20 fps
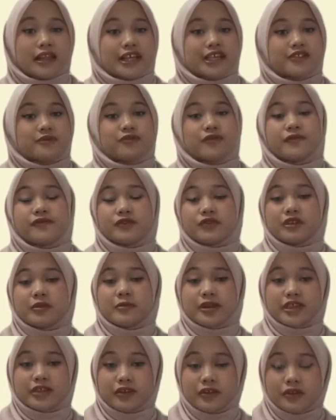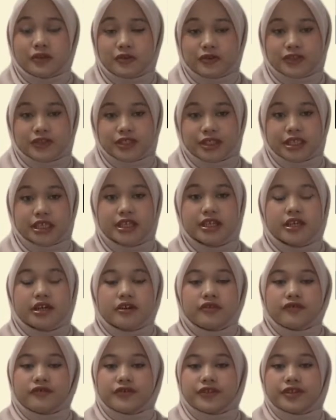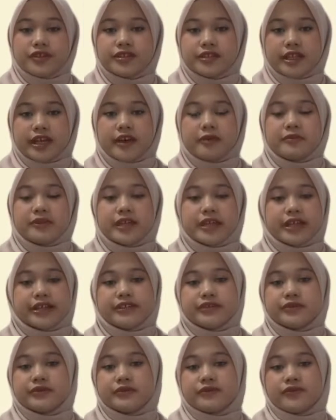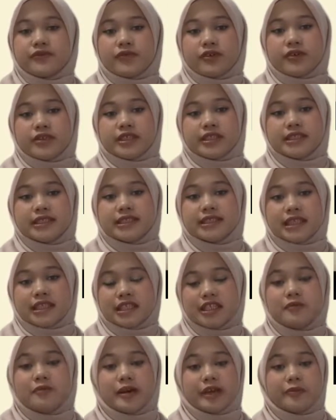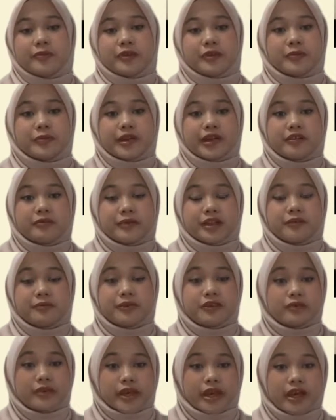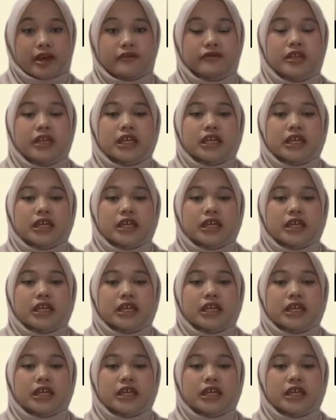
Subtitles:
let's move to the methodology. First step that I took for this study by preparing my PUF,